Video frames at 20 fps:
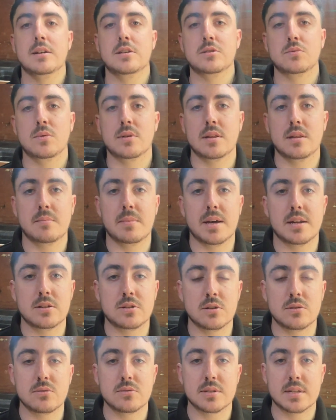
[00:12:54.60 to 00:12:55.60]
as one of the better
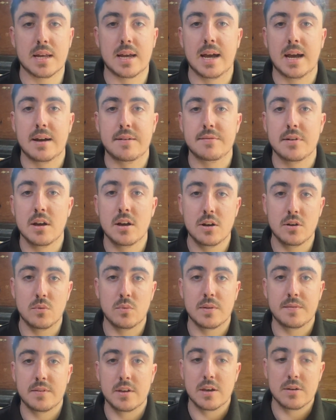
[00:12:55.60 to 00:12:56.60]
tools to have
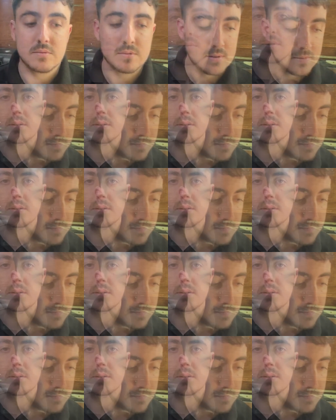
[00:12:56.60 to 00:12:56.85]
with you.